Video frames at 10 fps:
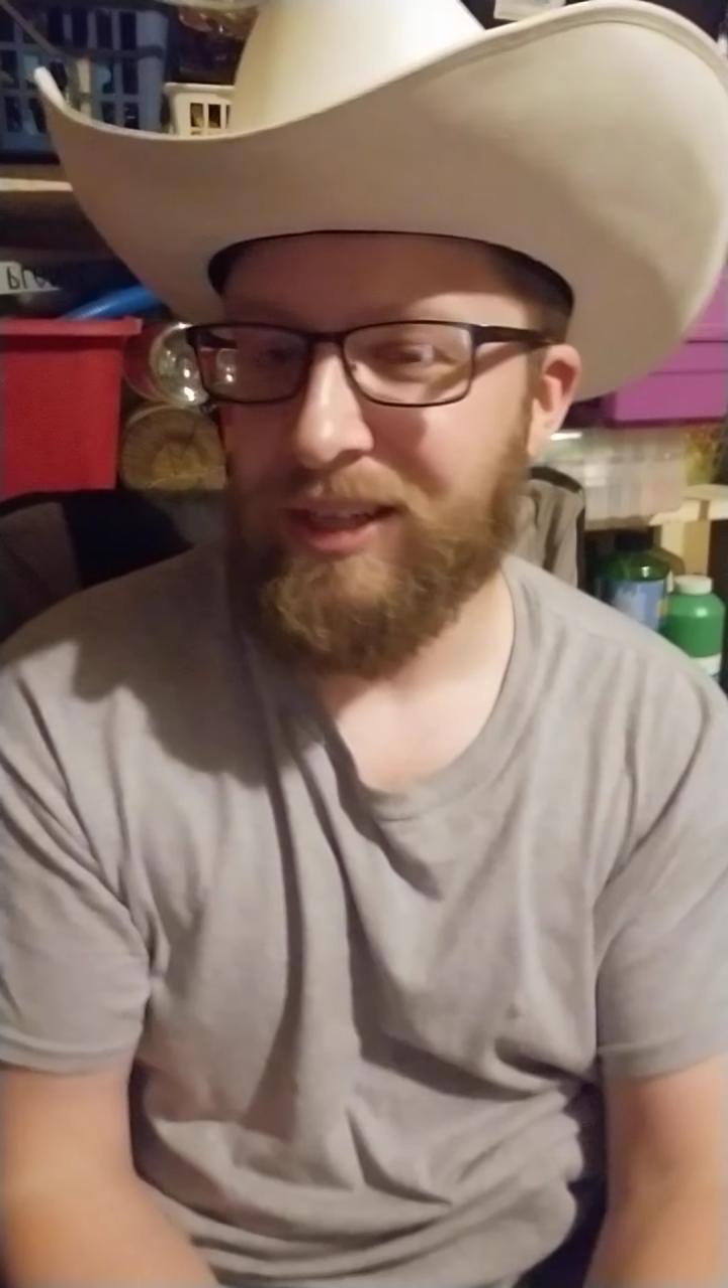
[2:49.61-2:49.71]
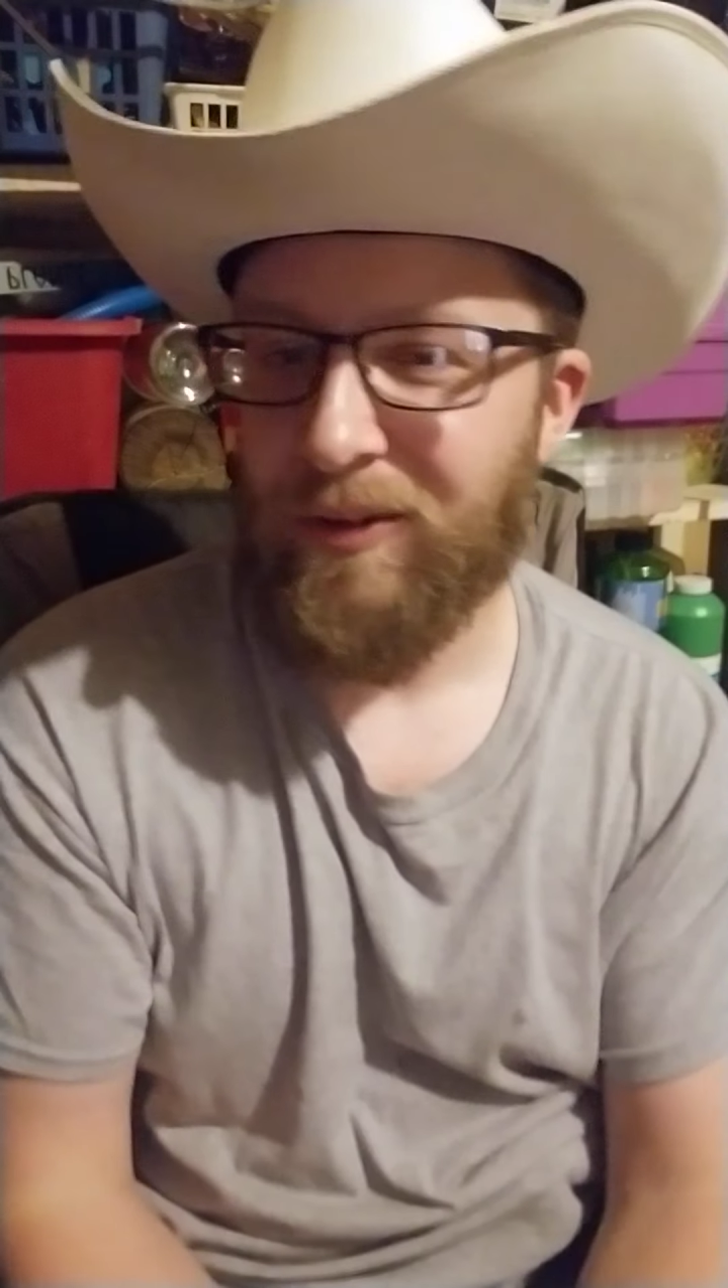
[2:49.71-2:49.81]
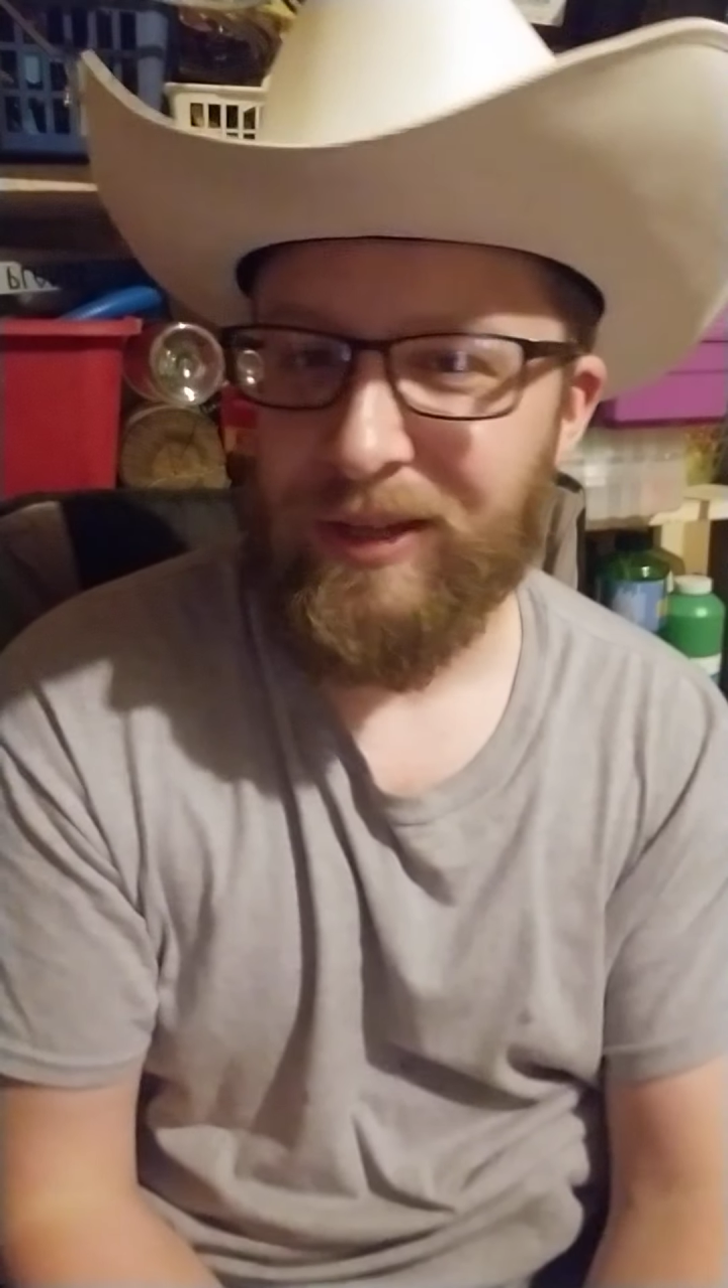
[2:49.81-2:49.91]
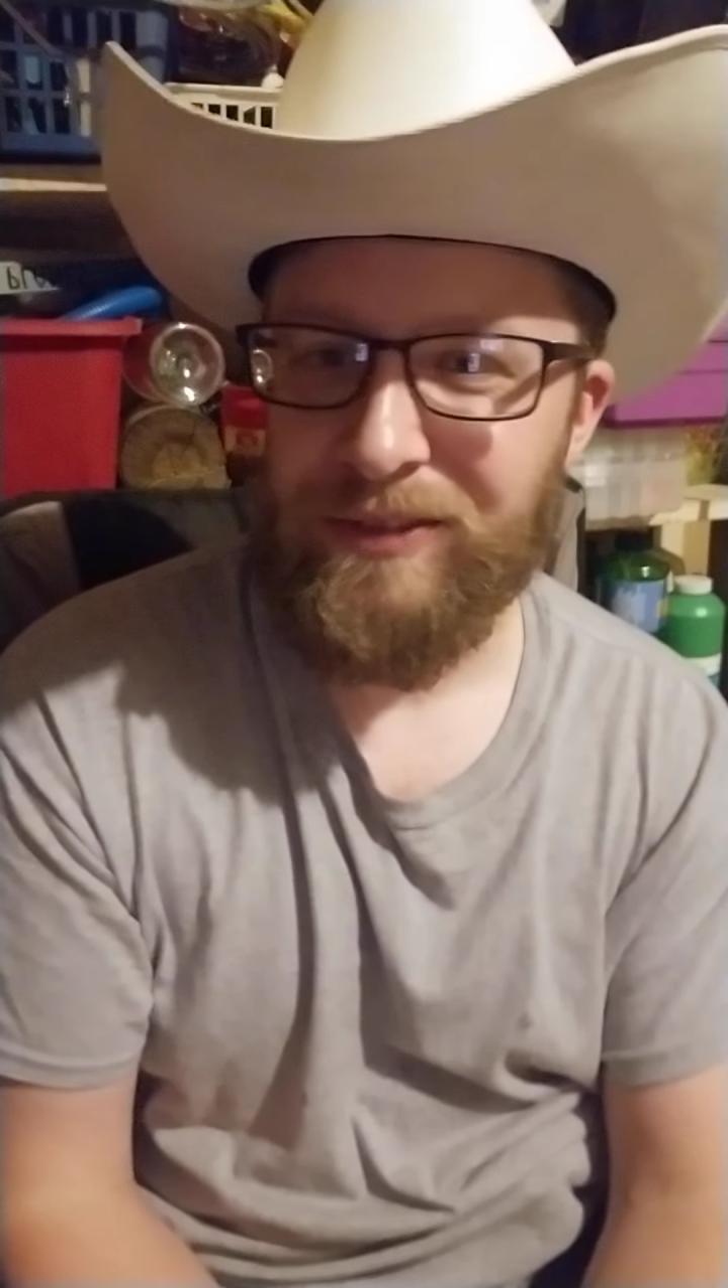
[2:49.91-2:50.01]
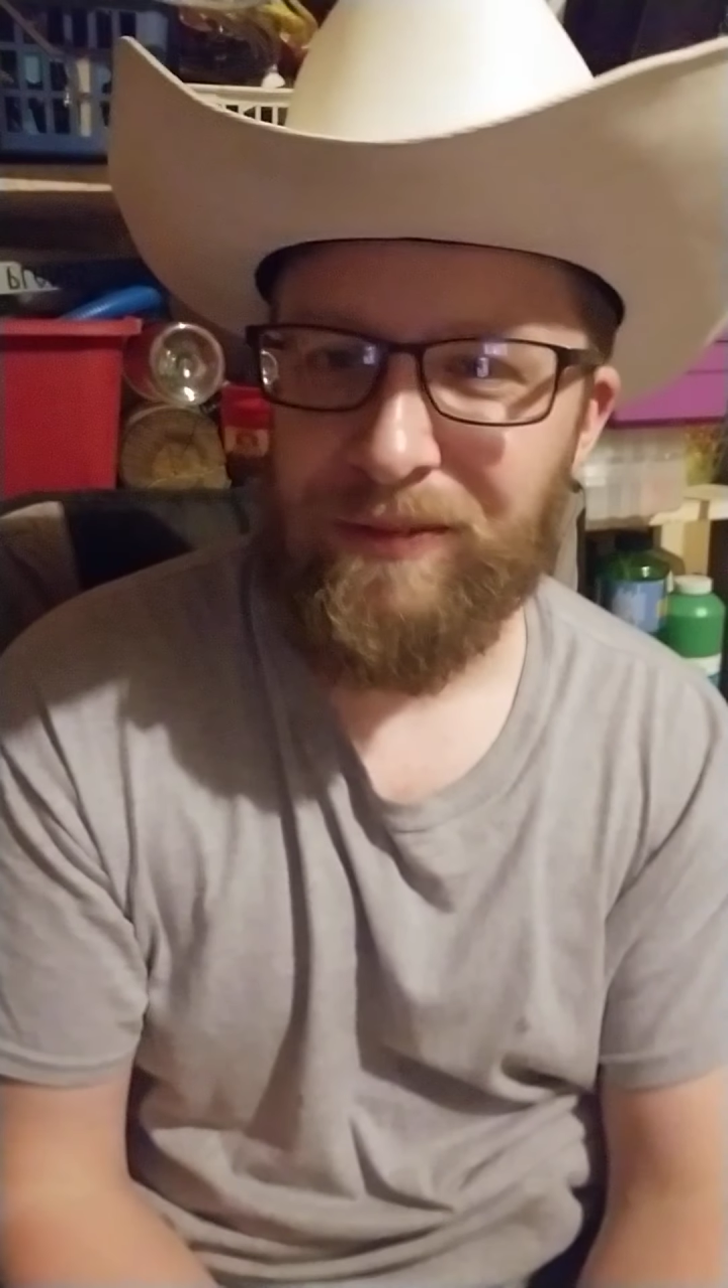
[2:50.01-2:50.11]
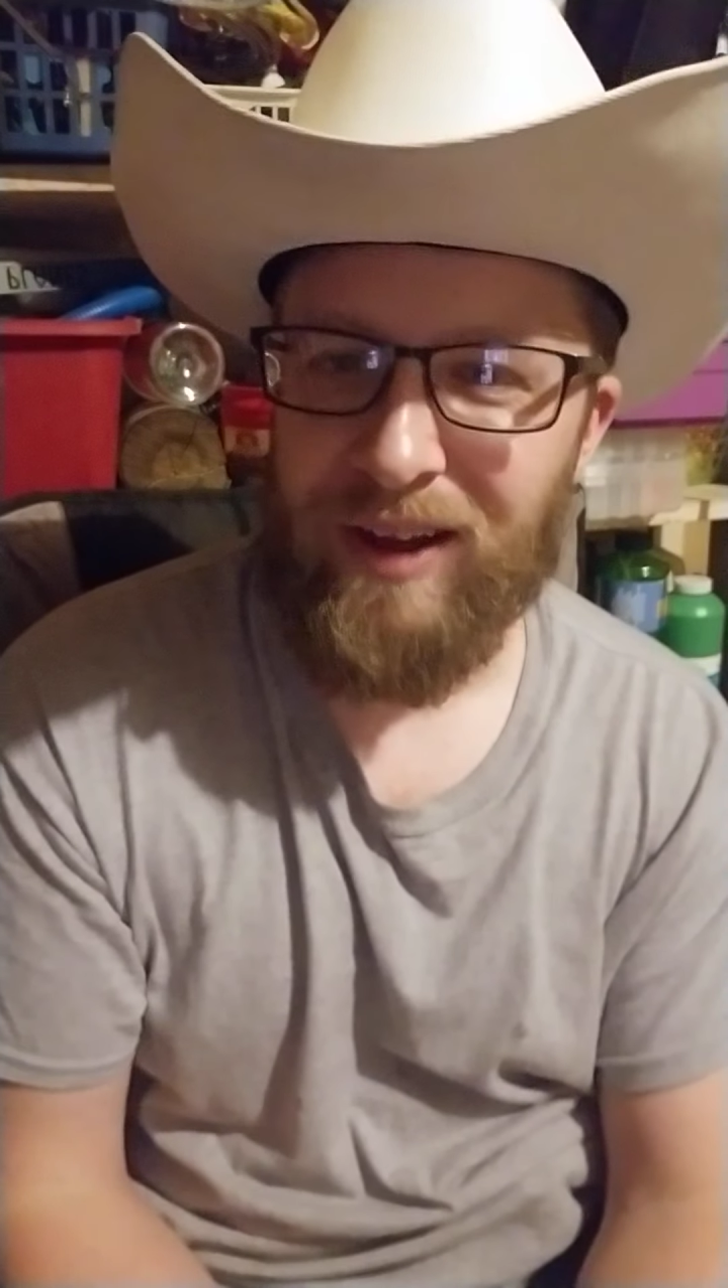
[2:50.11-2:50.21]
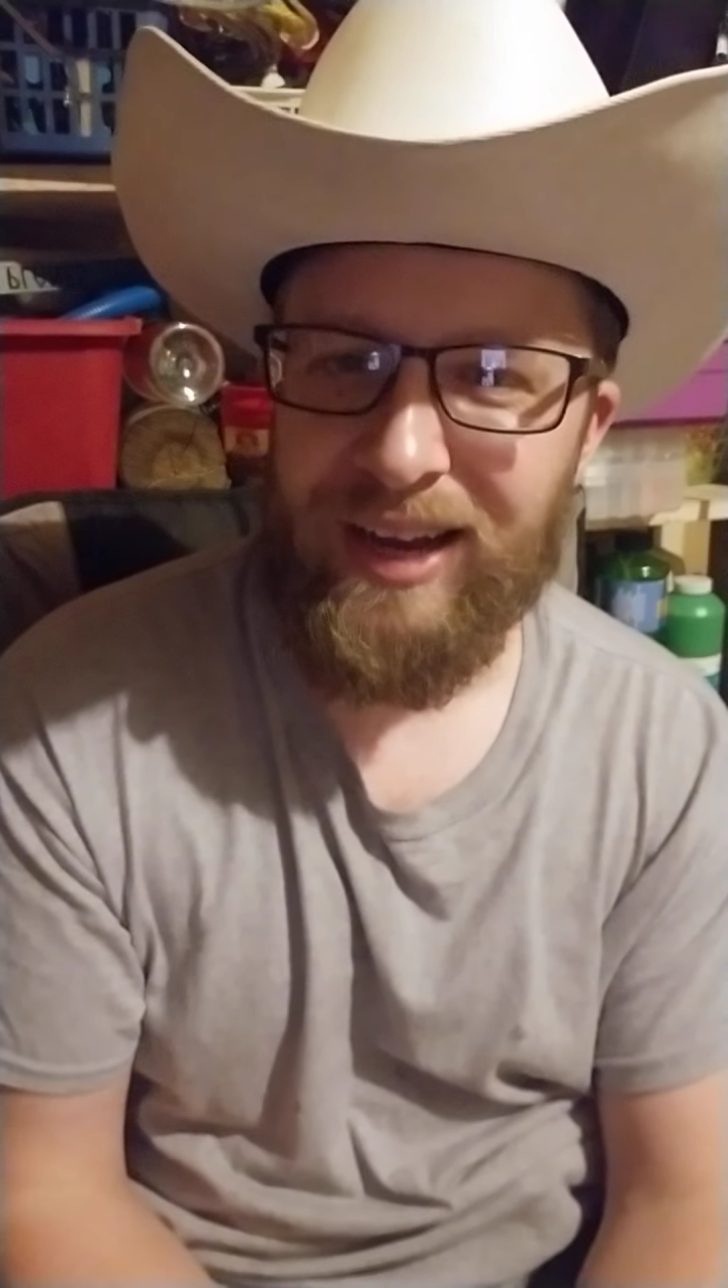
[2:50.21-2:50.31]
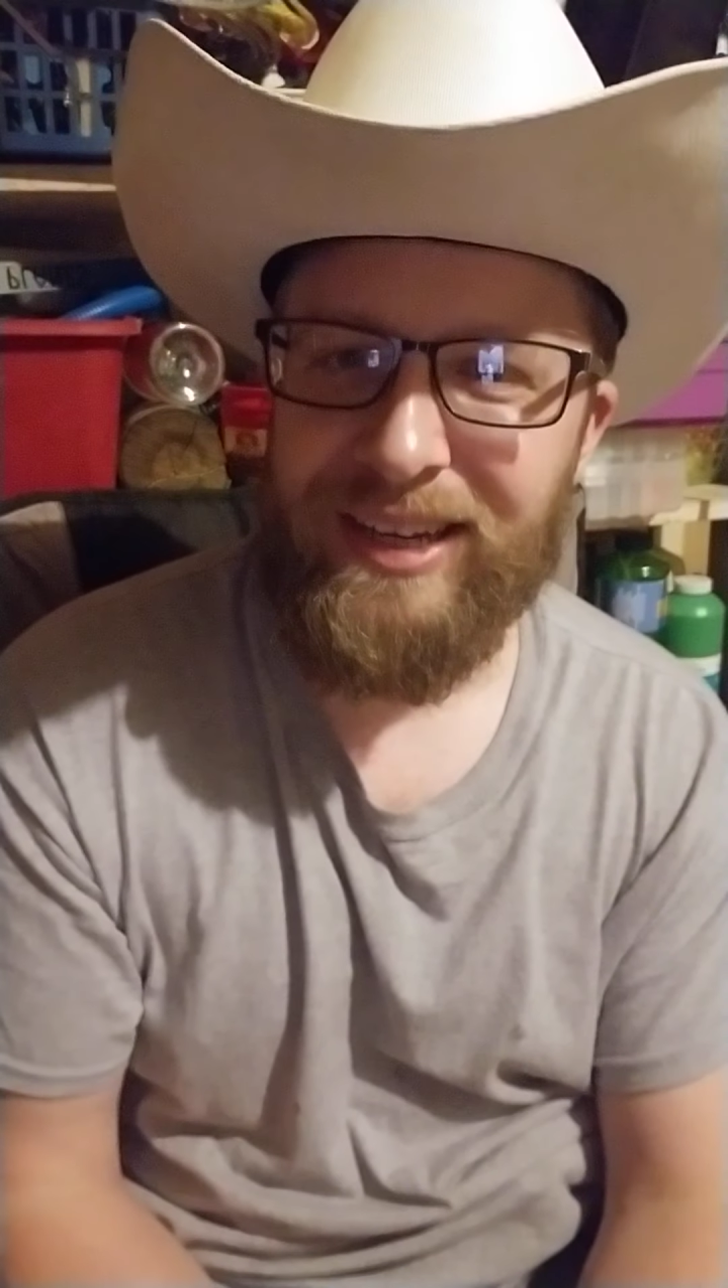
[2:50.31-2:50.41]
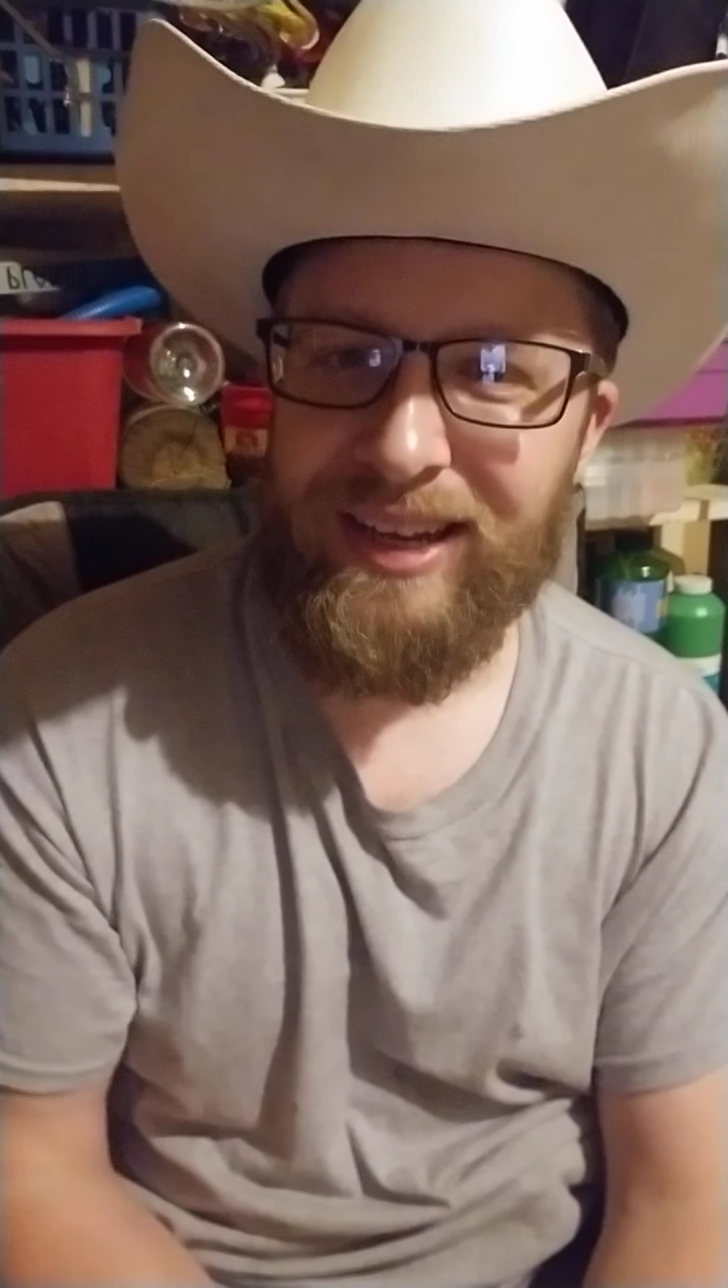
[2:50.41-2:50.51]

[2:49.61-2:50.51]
going to find?